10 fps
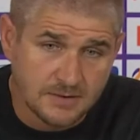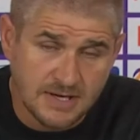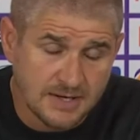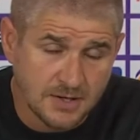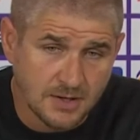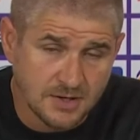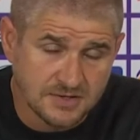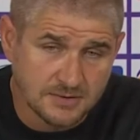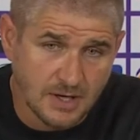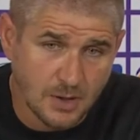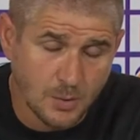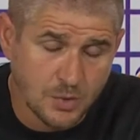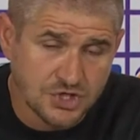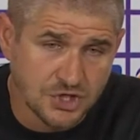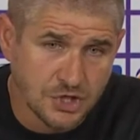Yeah, no, I
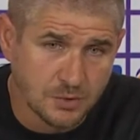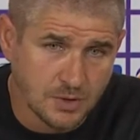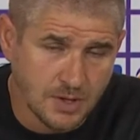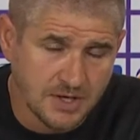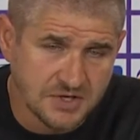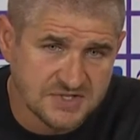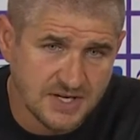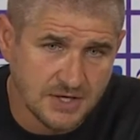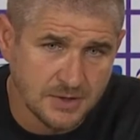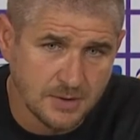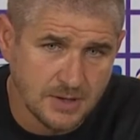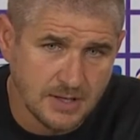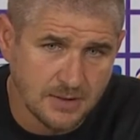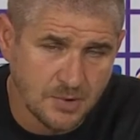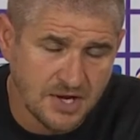wish I knew. I could tell you.
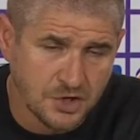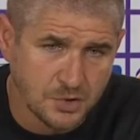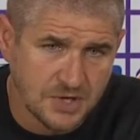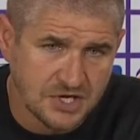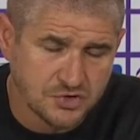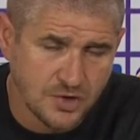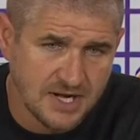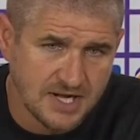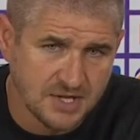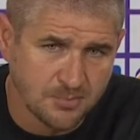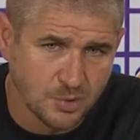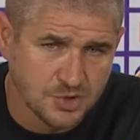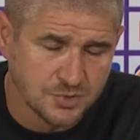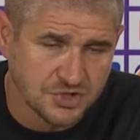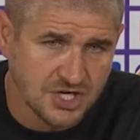We had a good week of training. The
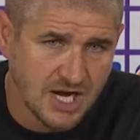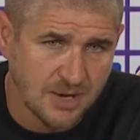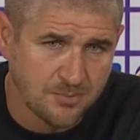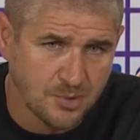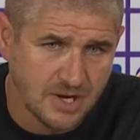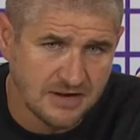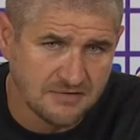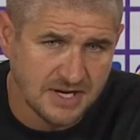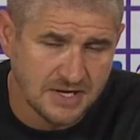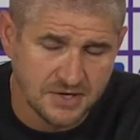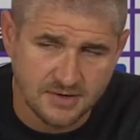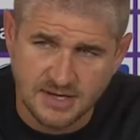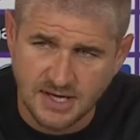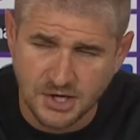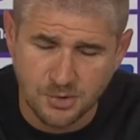boys were sharp, were lively, and
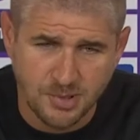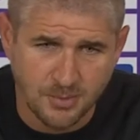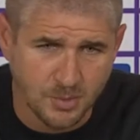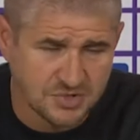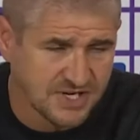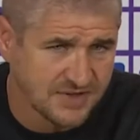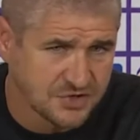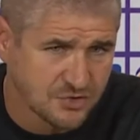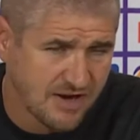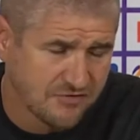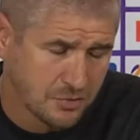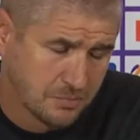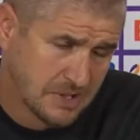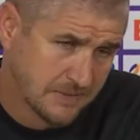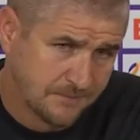I know people will say the travel,
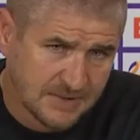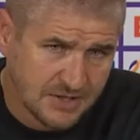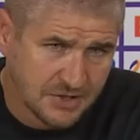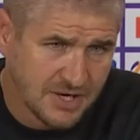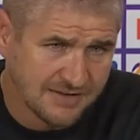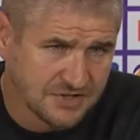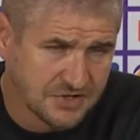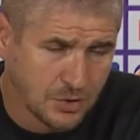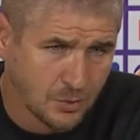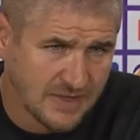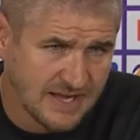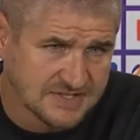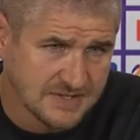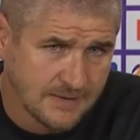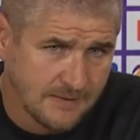but you have to deal with
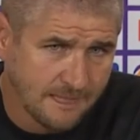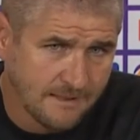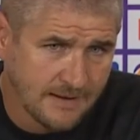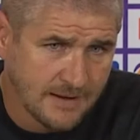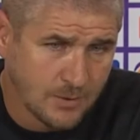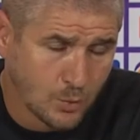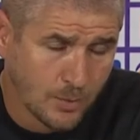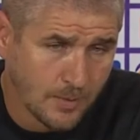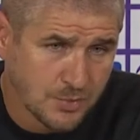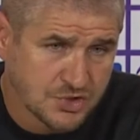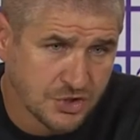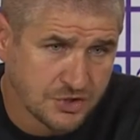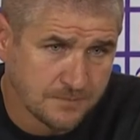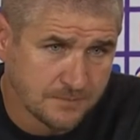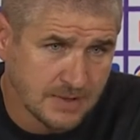that. The warm-up was
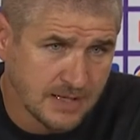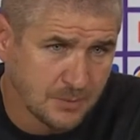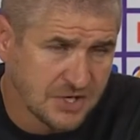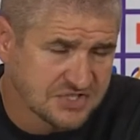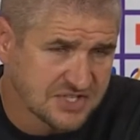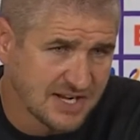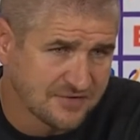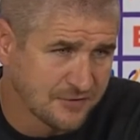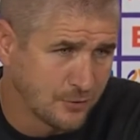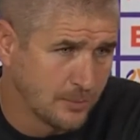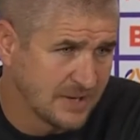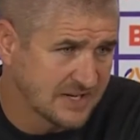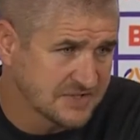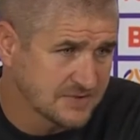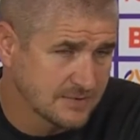good, and we conceded after 4
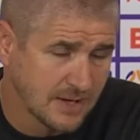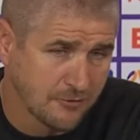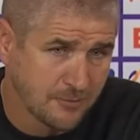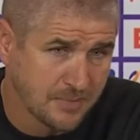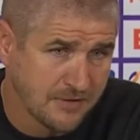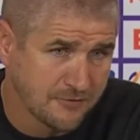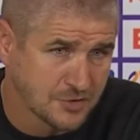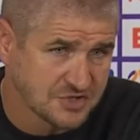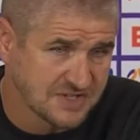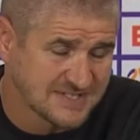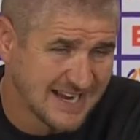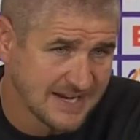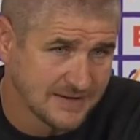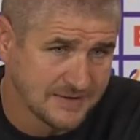minutes from their first attack.